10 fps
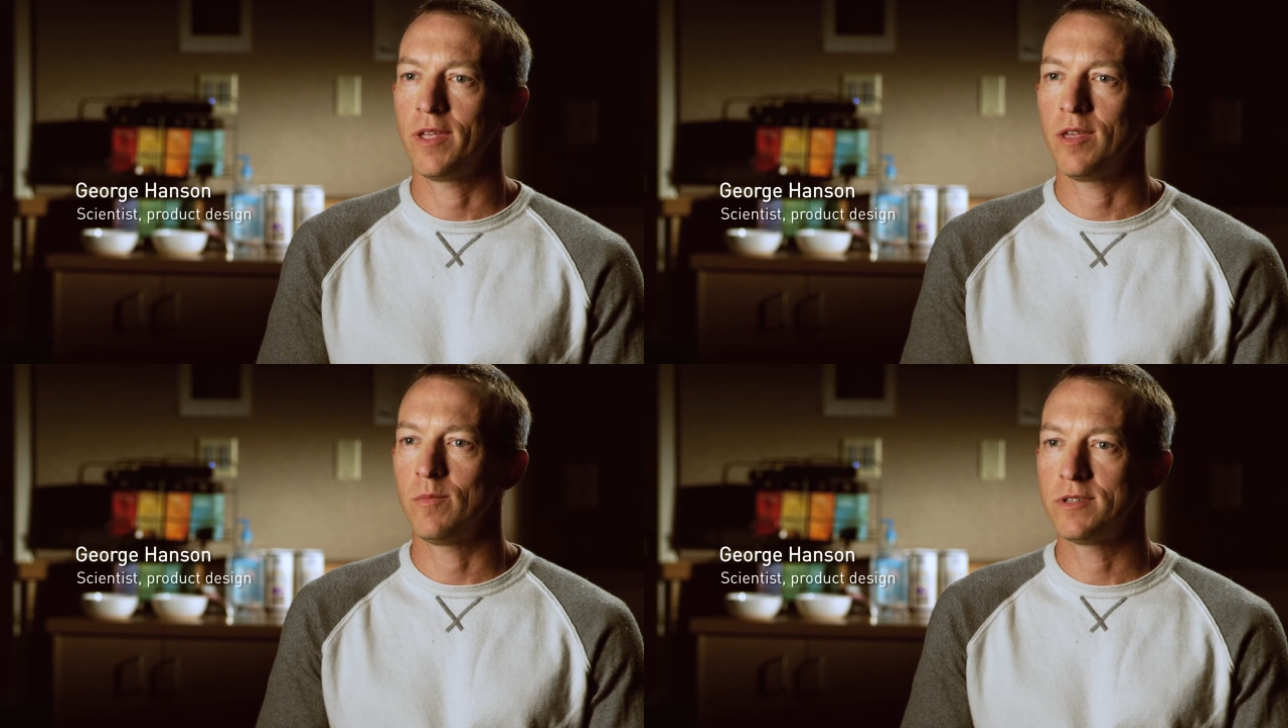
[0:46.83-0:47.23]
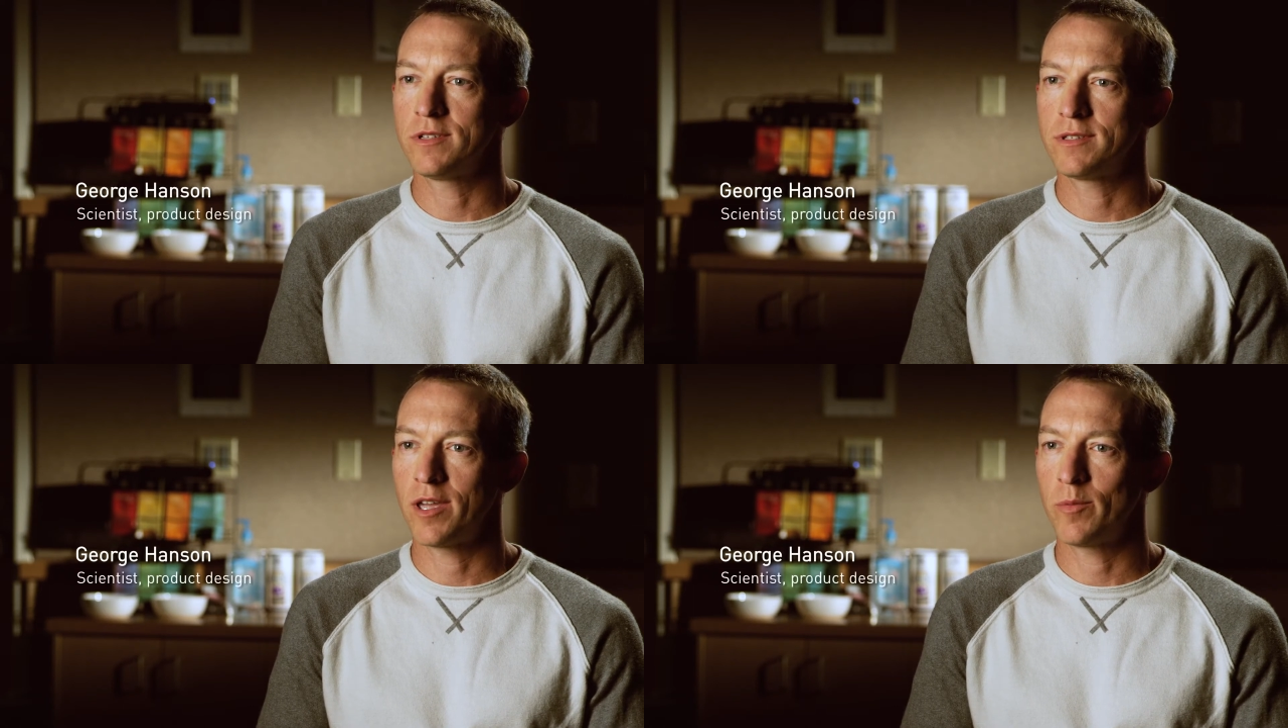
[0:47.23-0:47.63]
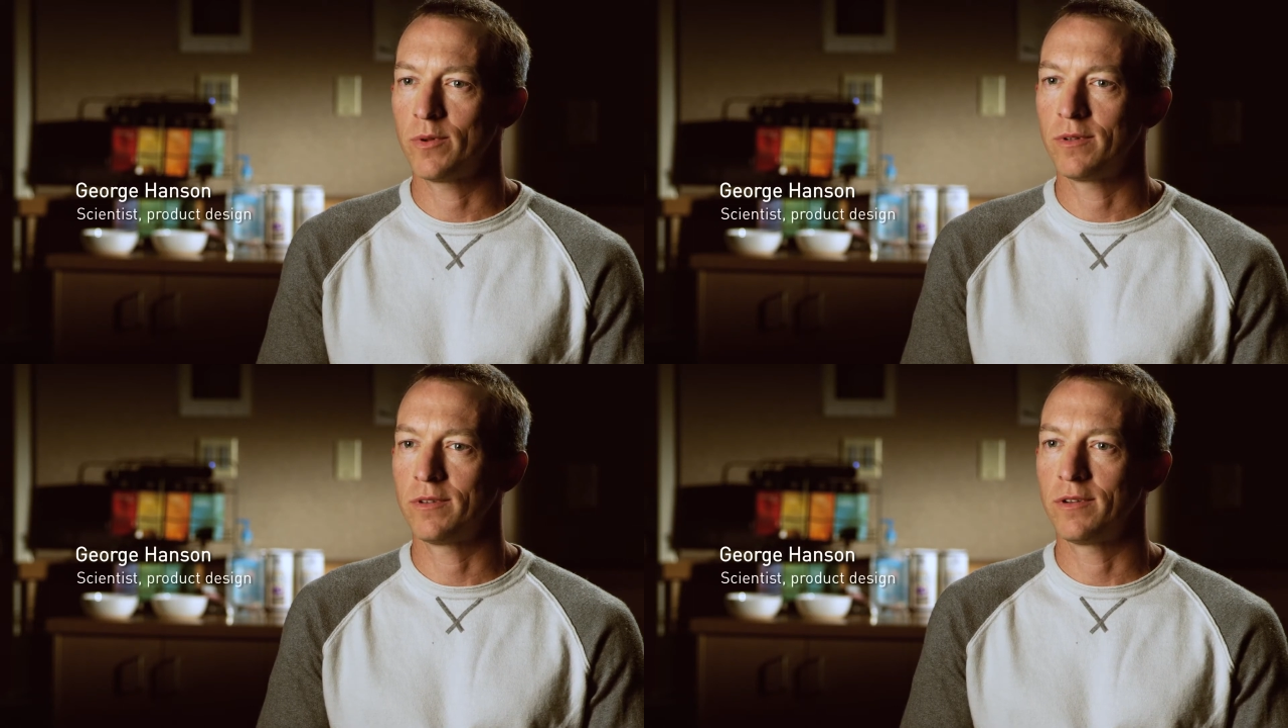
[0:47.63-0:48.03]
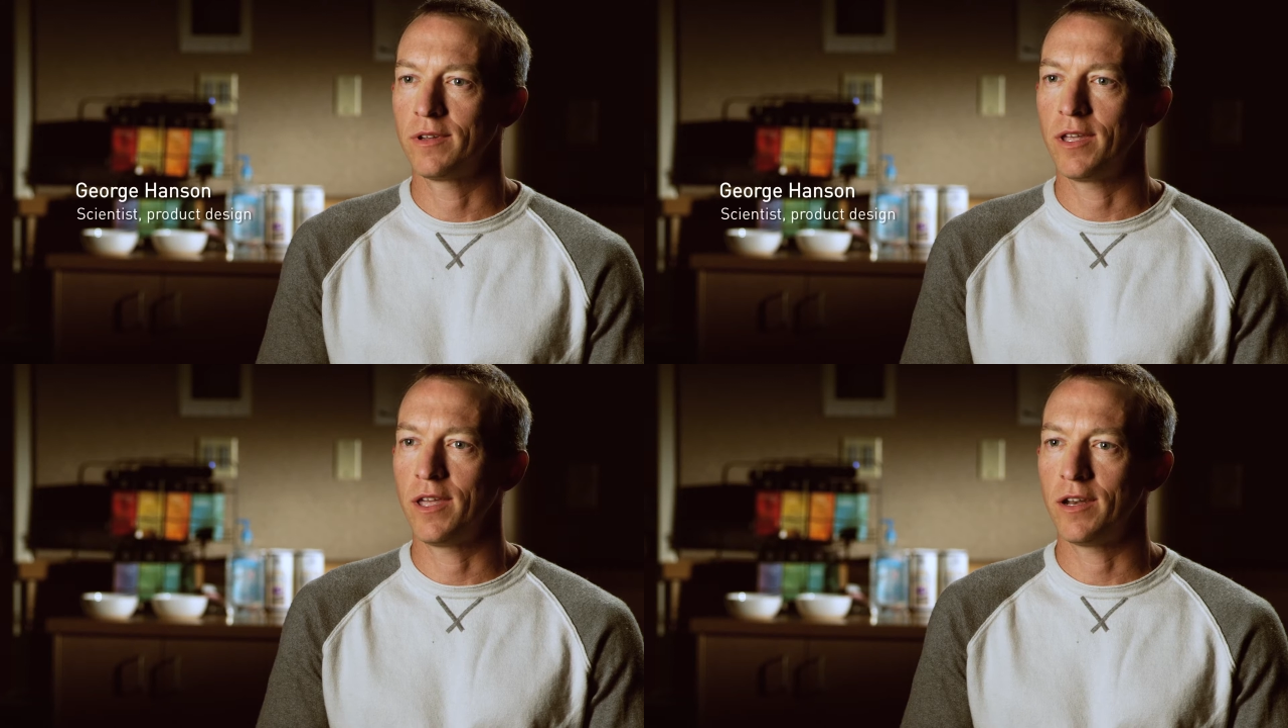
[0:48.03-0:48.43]
image a sample,
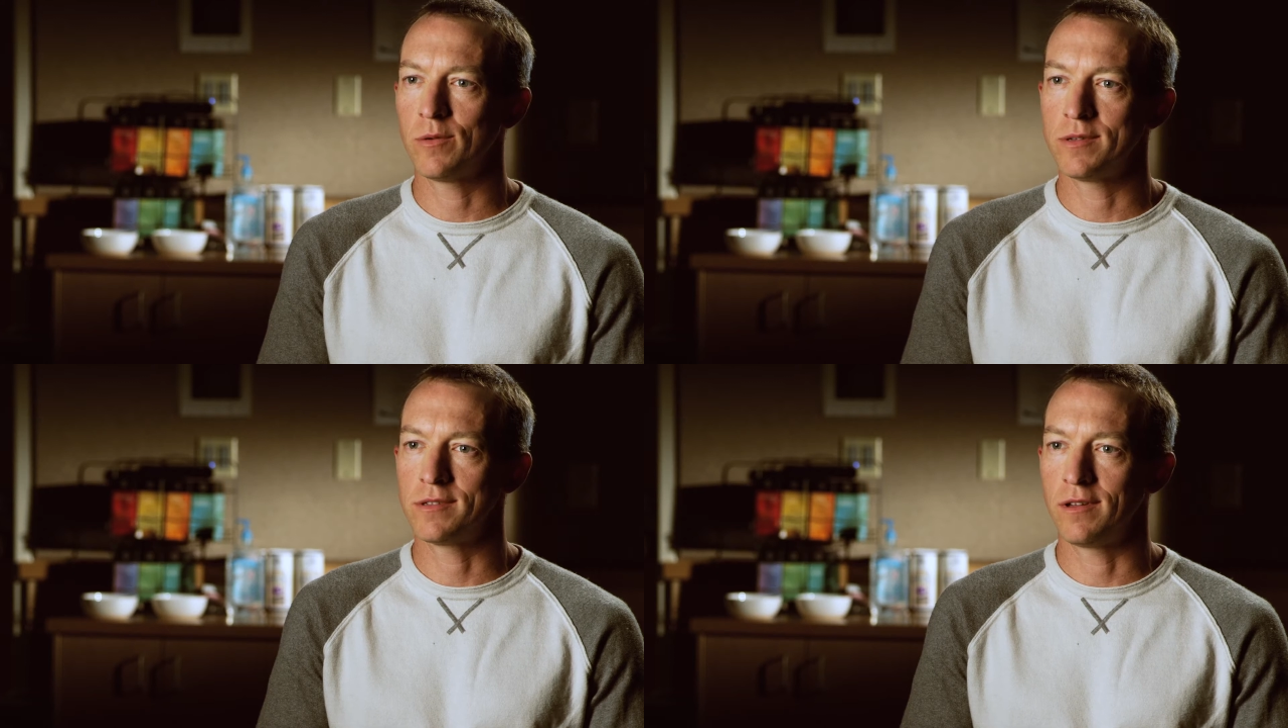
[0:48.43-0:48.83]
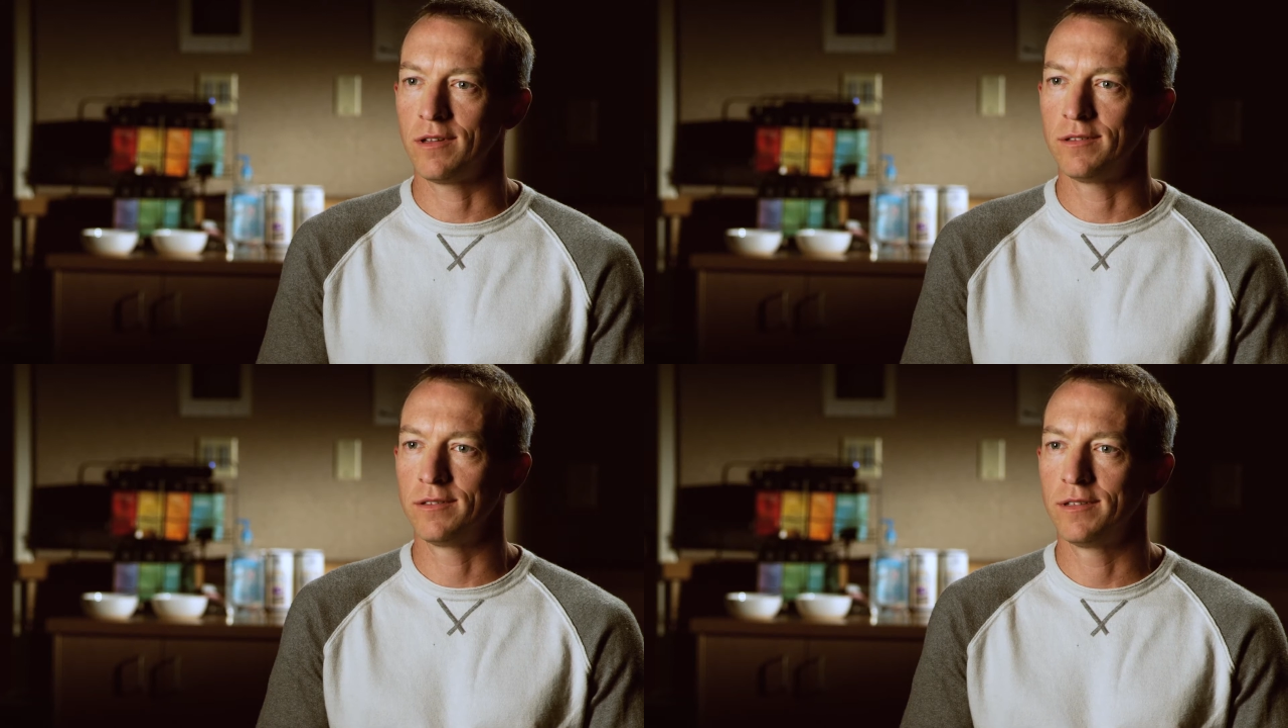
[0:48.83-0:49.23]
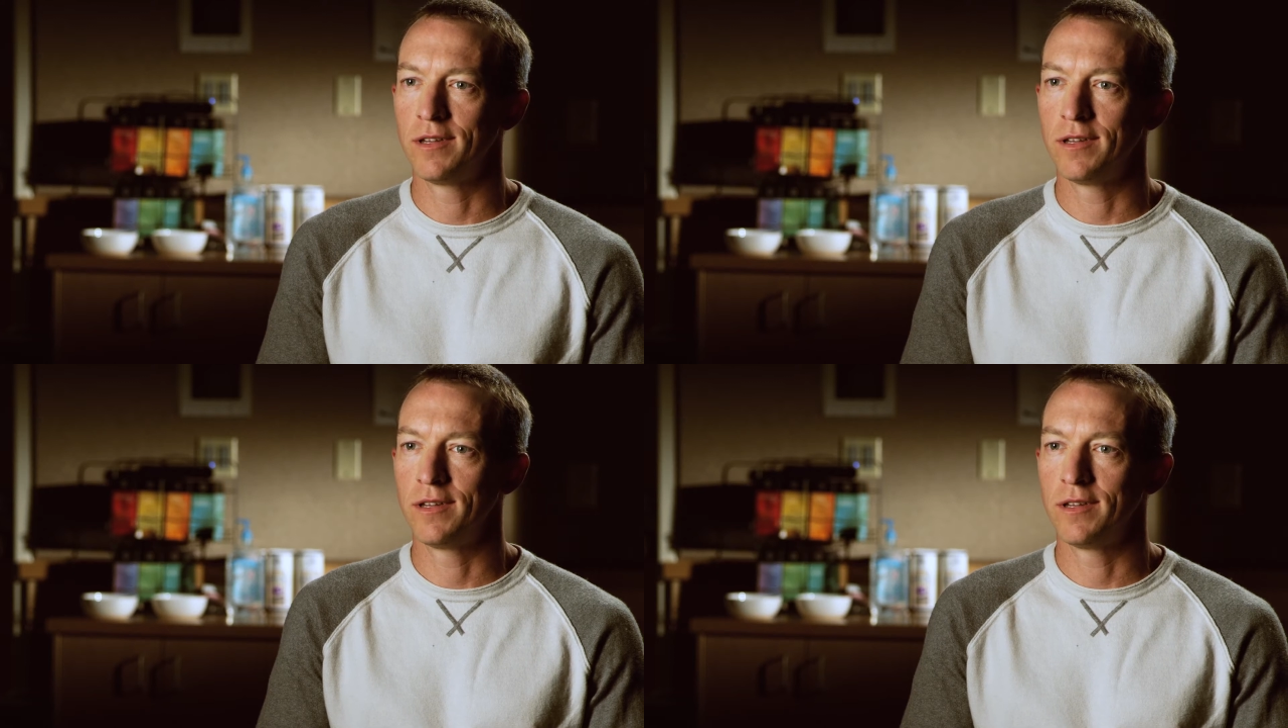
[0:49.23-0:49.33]
get a result,